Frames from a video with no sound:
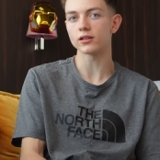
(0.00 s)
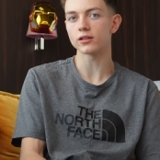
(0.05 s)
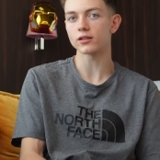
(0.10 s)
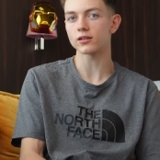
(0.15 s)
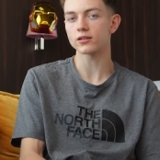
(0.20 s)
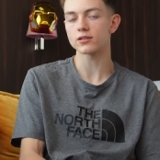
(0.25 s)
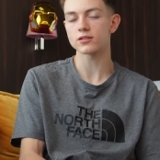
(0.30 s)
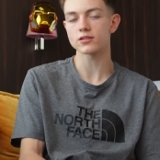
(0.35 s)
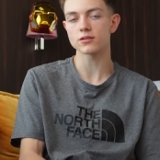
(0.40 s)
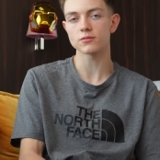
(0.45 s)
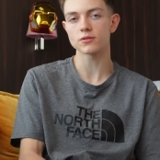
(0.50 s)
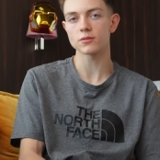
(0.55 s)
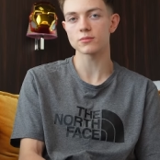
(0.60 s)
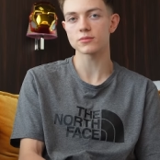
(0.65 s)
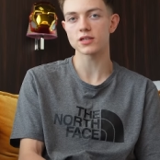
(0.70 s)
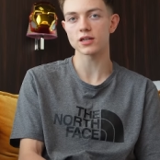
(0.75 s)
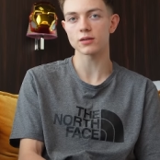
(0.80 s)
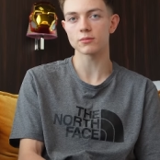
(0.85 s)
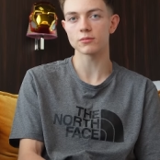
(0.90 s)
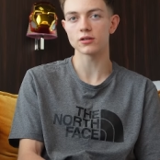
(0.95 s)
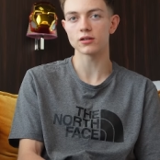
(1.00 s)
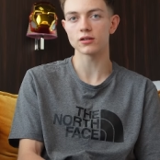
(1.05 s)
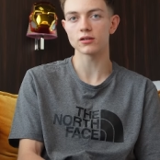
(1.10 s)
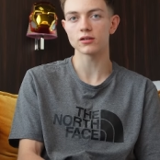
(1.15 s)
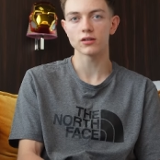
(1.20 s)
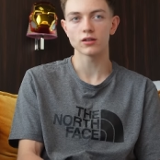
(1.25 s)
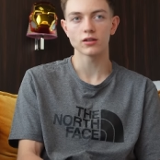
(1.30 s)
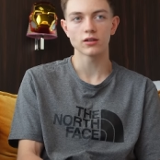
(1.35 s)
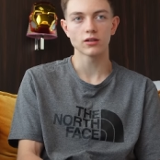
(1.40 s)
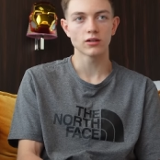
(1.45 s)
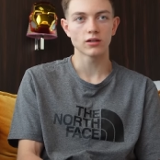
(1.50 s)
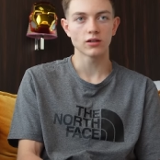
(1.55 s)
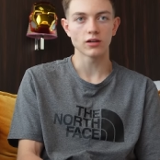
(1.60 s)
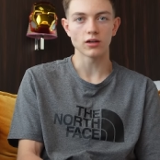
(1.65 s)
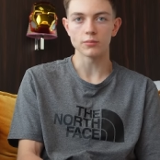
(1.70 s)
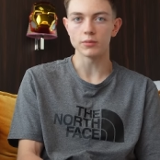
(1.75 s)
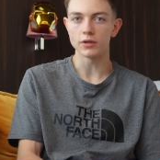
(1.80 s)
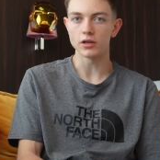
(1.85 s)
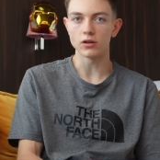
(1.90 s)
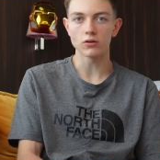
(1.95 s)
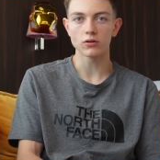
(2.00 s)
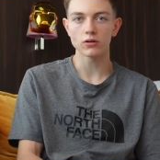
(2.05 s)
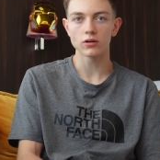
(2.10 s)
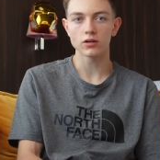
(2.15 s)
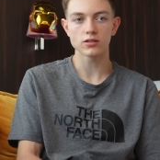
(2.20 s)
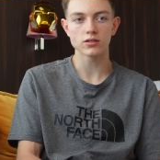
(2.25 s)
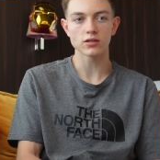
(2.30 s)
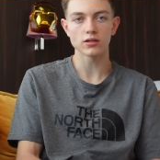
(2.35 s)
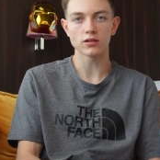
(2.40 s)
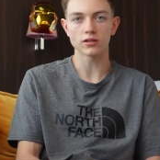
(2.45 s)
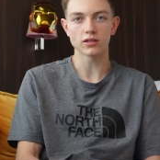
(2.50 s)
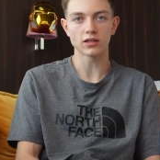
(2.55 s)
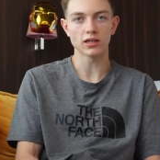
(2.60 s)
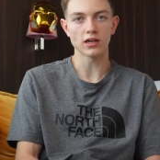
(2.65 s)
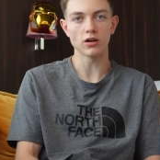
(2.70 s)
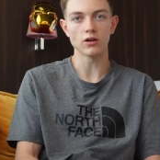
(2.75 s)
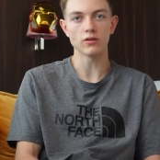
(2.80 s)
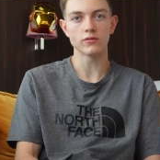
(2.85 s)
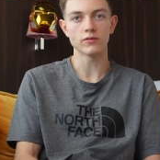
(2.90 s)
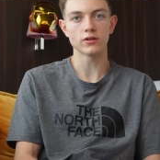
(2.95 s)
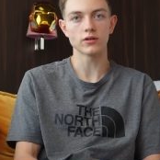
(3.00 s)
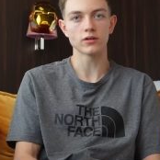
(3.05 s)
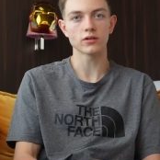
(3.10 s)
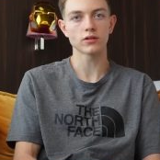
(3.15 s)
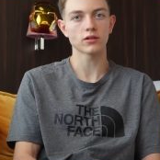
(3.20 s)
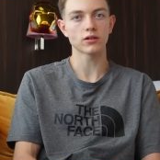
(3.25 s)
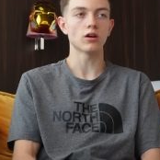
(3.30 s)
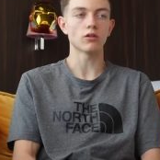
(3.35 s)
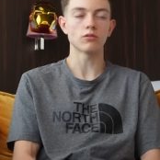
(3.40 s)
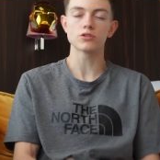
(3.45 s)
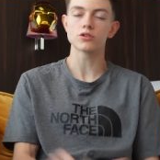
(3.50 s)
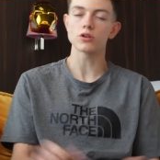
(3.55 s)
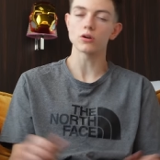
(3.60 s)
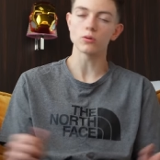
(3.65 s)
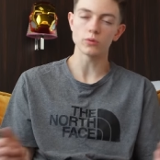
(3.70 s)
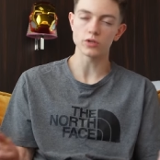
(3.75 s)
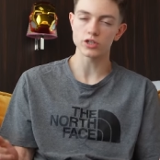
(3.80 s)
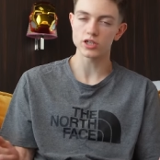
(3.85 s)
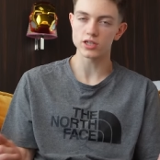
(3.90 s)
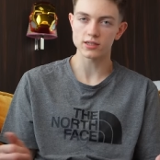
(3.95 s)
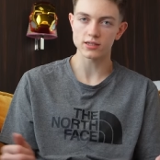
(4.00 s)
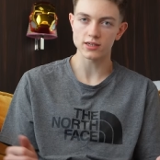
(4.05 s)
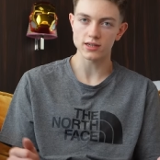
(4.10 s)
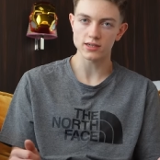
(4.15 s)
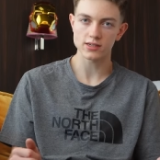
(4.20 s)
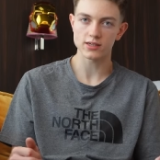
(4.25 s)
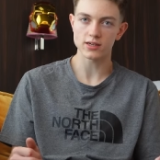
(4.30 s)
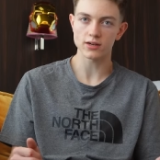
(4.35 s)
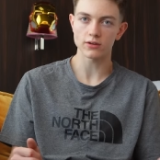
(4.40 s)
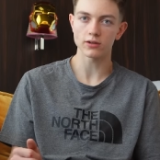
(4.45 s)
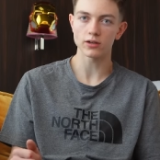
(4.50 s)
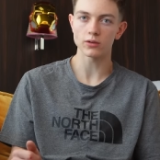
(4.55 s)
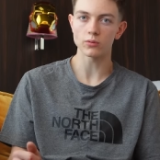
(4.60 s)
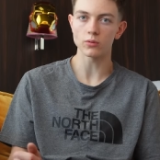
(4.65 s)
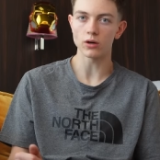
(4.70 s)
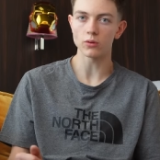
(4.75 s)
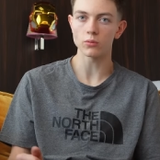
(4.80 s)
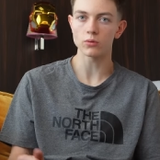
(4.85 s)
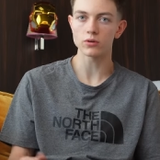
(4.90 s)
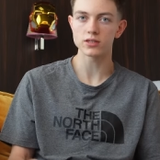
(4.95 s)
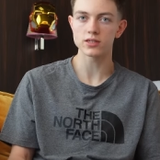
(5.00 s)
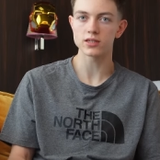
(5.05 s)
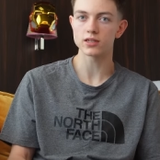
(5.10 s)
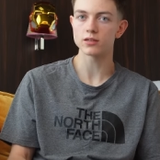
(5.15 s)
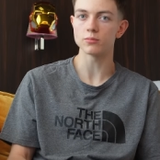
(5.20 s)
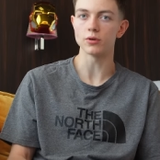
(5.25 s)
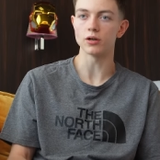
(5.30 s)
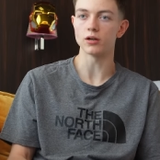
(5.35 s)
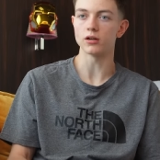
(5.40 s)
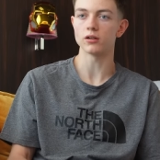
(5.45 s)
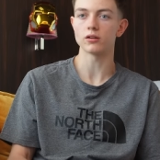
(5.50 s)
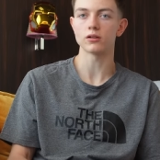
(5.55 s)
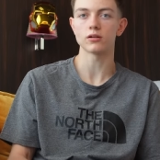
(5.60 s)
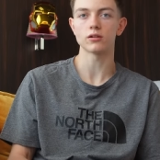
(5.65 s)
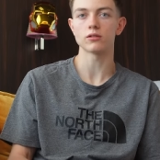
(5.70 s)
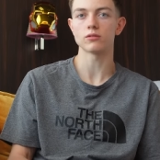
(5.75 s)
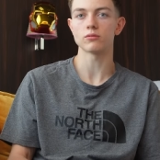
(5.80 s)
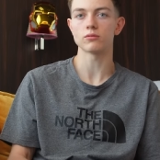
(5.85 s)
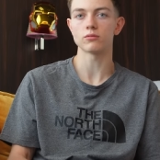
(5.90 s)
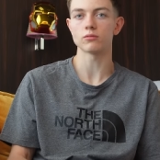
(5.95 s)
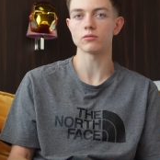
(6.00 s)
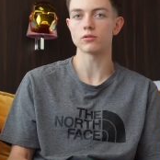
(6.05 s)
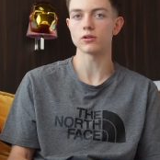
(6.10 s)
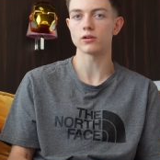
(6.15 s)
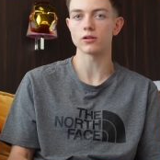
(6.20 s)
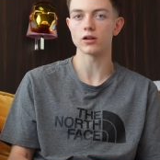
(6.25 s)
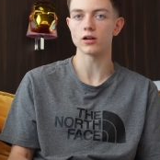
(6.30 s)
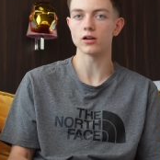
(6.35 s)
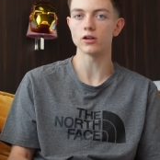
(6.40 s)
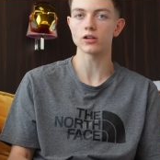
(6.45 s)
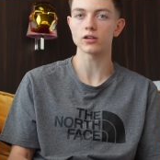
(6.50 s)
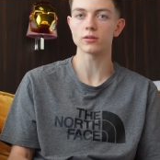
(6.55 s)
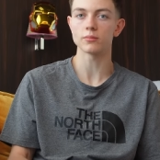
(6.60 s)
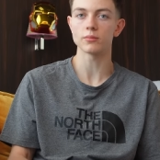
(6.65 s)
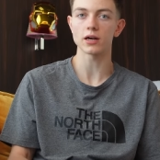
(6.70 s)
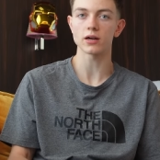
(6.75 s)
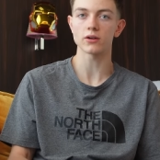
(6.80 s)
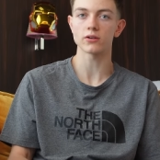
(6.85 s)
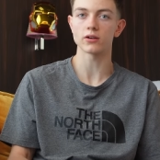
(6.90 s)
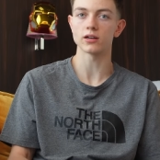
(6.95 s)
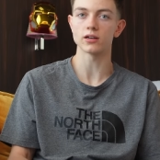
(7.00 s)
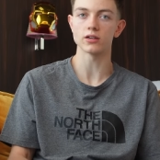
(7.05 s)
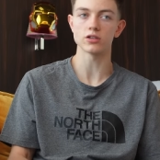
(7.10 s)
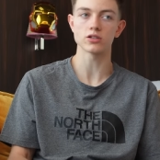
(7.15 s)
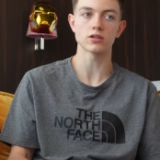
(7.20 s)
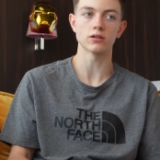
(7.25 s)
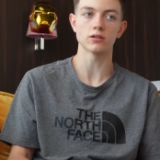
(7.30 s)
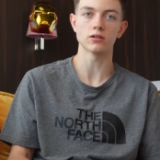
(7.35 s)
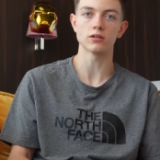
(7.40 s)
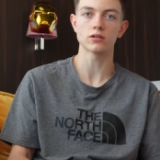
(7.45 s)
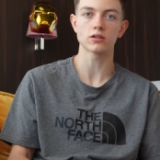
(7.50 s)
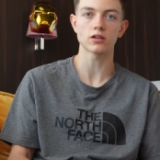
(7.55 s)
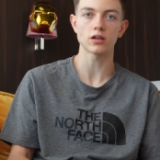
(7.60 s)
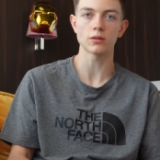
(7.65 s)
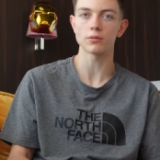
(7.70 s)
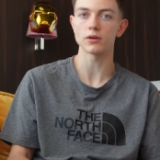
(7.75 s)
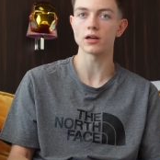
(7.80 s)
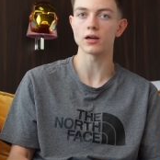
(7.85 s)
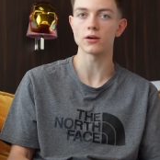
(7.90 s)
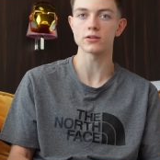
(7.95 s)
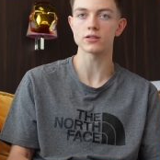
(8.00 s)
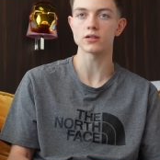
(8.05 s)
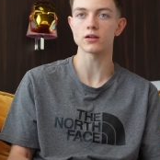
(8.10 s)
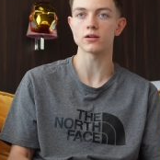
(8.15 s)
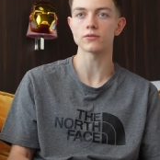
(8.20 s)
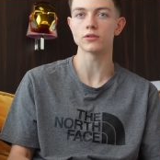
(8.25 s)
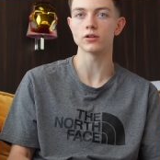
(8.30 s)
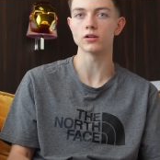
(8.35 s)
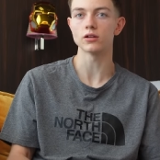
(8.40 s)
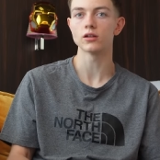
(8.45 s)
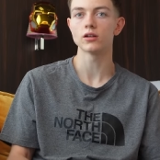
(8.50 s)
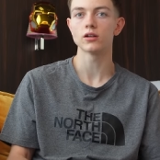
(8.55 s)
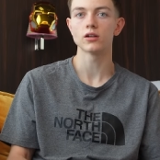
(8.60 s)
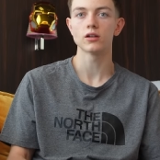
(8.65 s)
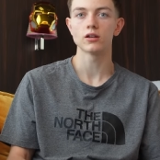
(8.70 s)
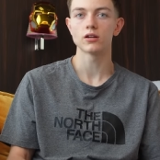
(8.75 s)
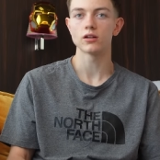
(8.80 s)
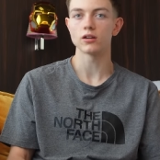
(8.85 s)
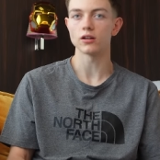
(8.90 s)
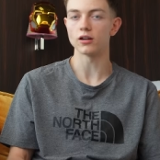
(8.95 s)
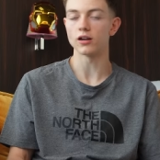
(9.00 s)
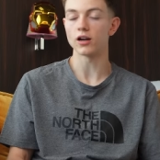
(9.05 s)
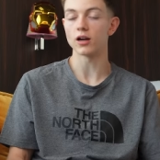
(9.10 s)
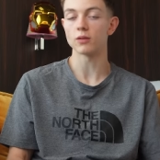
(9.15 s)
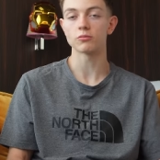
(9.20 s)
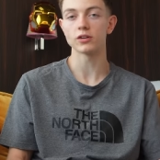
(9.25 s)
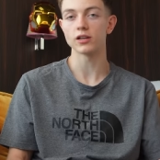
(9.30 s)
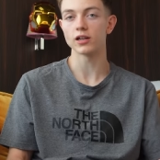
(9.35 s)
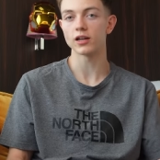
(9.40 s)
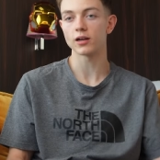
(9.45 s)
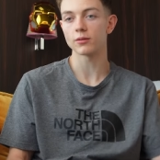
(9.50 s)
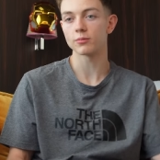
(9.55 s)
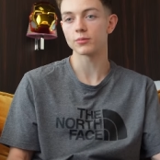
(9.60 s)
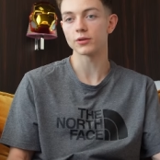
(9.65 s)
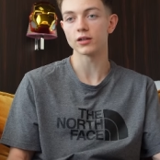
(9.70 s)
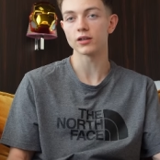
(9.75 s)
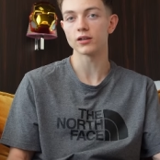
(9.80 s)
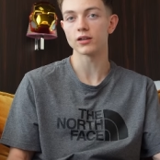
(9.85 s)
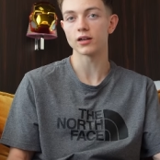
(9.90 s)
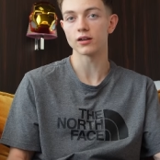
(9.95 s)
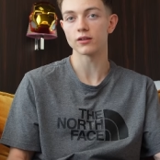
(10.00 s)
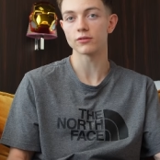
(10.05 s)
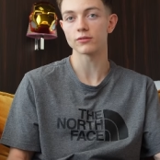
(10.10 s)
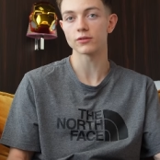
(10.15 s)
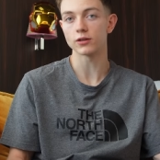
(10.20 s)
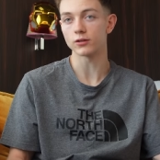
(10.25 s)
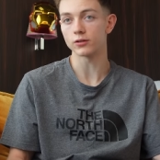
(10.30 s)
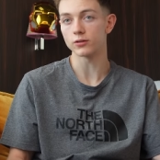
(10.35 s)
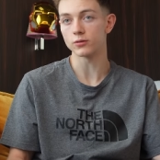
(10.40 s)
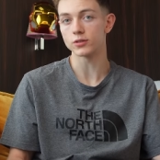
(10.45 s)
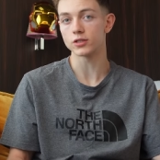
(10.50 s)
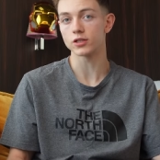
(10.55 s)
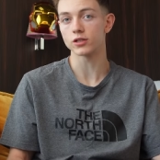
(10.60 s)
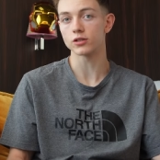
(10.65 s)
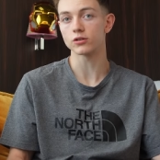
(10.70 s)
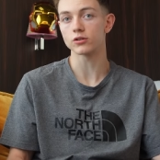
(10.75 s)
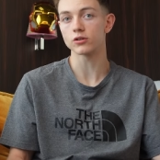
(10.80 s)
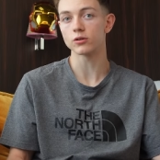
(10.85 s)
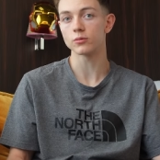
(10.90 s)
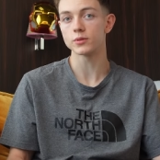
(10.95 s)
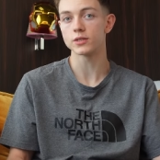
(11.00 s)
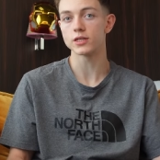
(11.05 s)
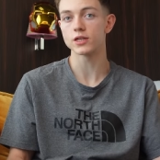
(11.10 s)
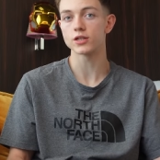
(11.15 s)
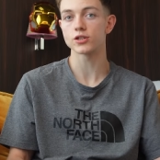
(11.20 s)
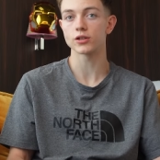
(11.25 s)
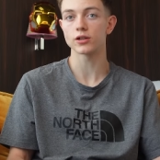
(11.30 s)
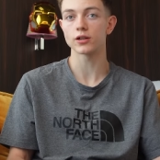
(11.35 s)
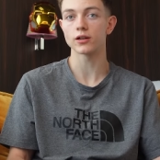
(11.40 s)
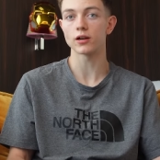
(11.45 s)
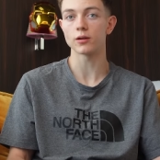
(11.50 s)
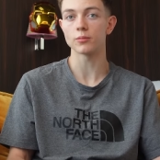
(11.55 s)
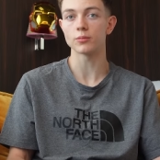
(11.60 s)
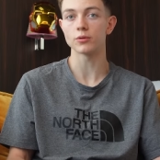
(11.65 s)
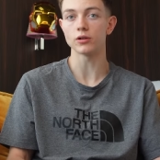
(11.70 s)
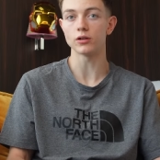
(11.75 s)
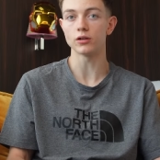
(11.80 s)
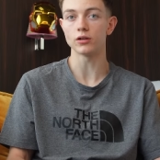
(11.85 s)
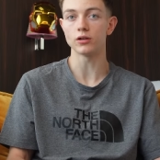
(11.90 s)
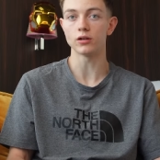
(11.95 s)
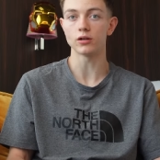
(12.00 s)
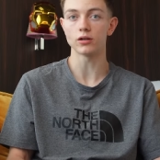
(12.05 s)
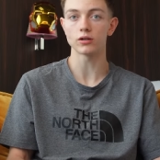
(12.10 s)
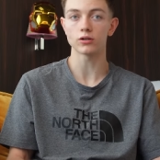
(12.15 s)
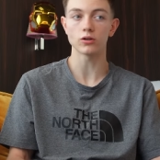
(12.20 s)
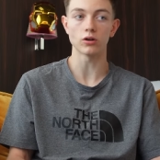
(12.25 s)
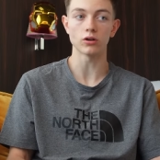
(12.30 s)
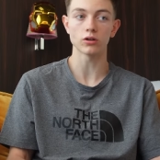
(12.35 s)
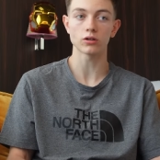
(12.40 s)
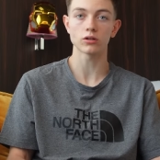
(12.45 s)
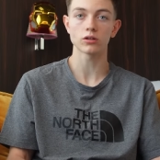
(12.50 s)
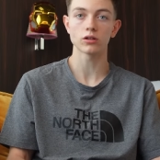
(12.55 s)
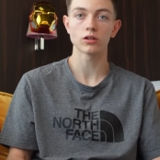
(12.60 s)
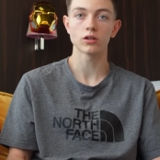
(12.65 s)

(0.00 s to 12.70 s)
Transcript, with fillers: it can sometimes take me a bit longer to get over a result which isn't necessarily what I wanted, but uh, looking back on it just a couple hours after, uh, I'm really happy and I felt it was a good competition and I put, uh, got